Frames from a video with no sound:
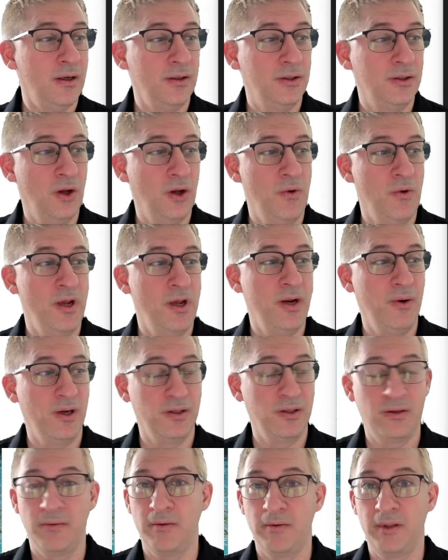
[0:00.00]
So,
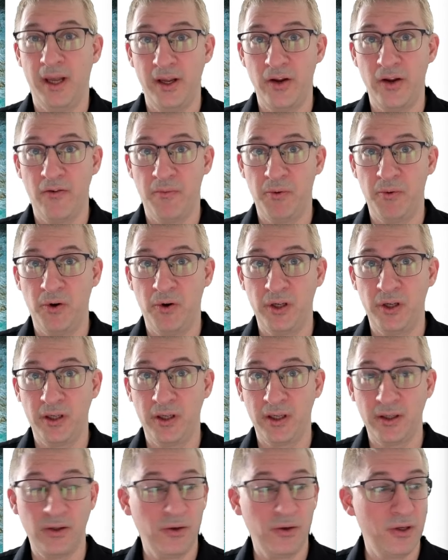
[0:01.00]
anyways, thank you for
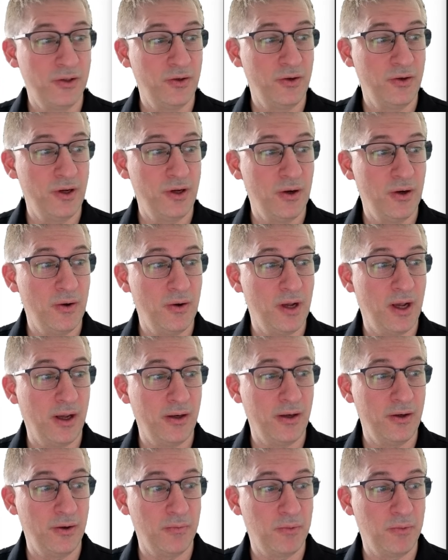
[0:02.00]
purchasing Loki Studio,
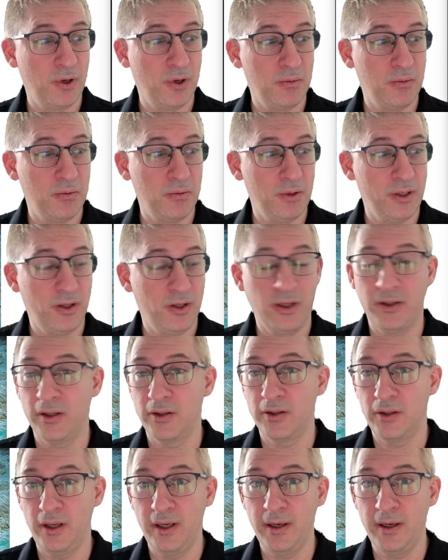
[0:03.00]
and you probably click
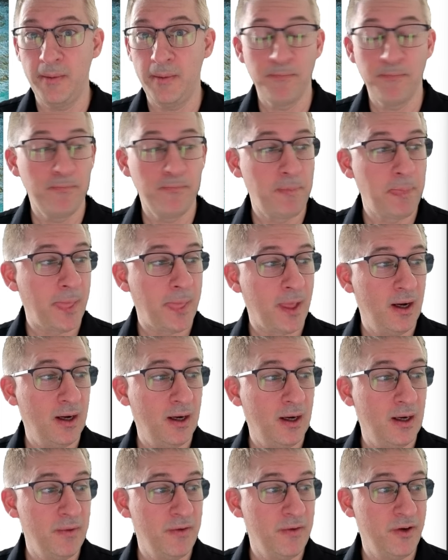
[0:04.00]
this link.
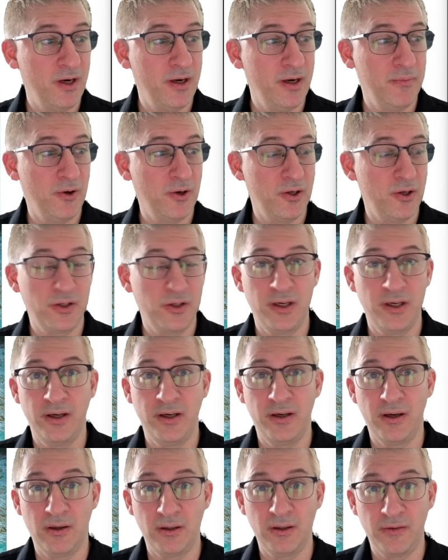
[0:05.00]
If you didn't purchase it and
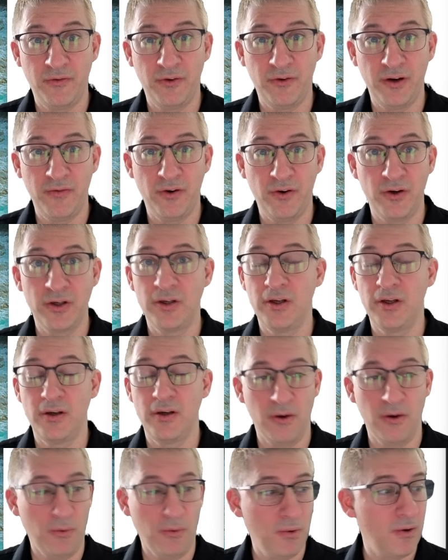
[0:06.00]
you're on the free version,
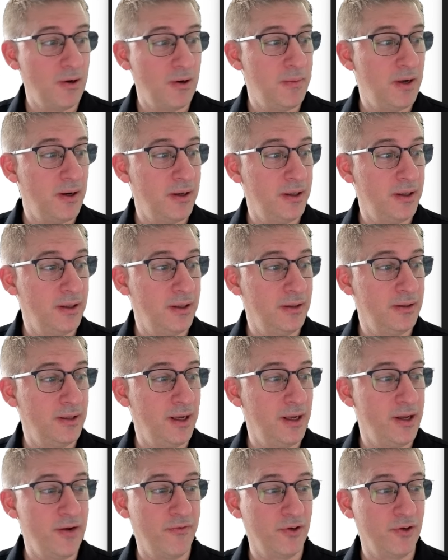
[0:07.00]
don't worry about it.
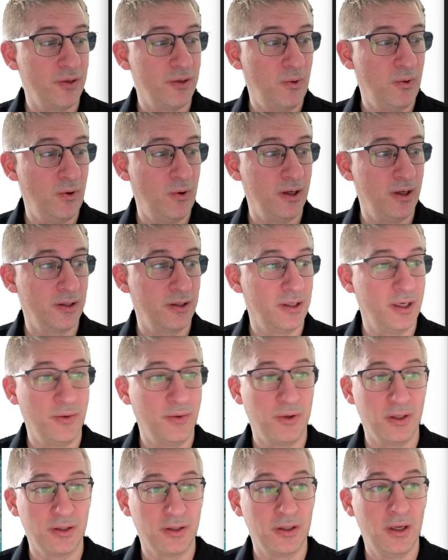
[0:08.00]
Thank you for supporting us,
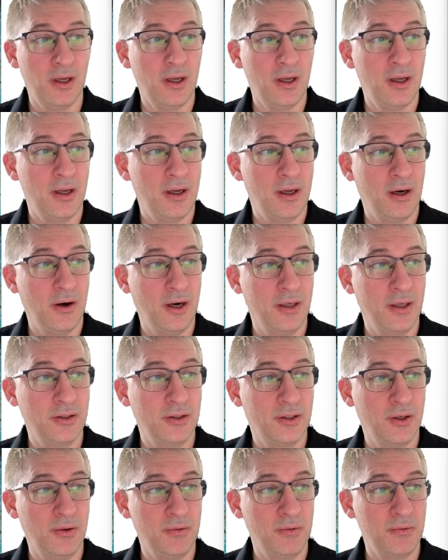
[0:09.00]
anyways. All right,
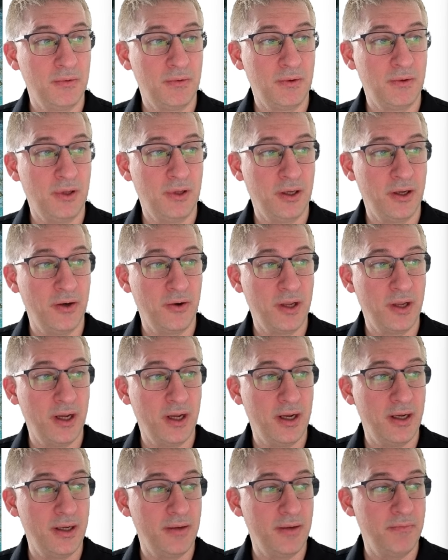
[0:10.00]
so clicking
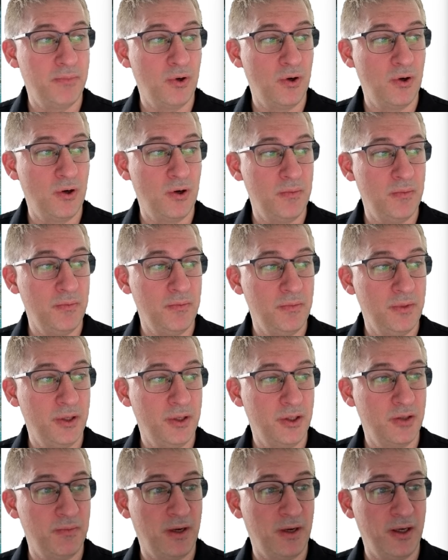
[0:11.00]
OK, boom.
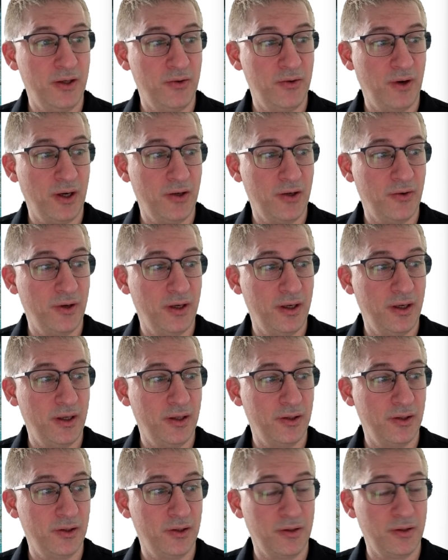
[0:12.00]
This is my directory.
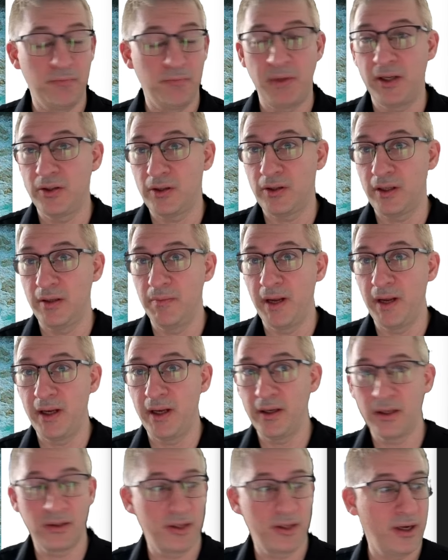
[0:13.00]
This is basically the main
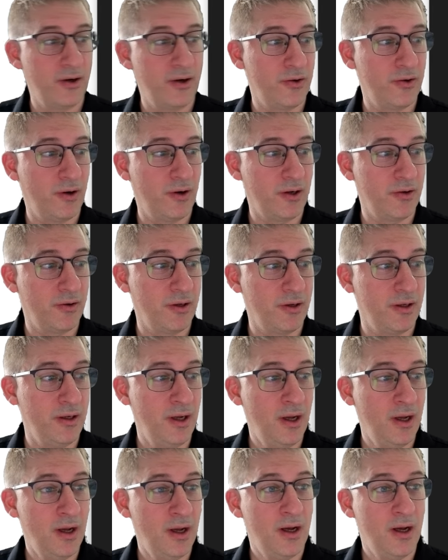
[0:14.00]
container directory.